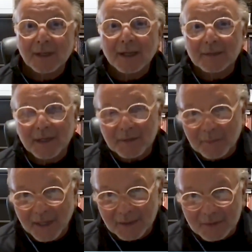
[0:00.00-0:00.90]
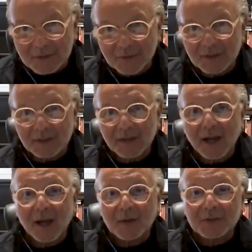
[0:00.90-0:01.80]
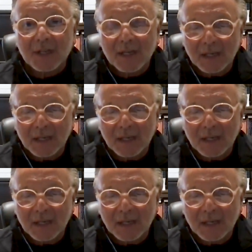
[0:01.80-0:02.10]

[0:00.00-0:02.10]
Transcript: And then the battery is feeding the house.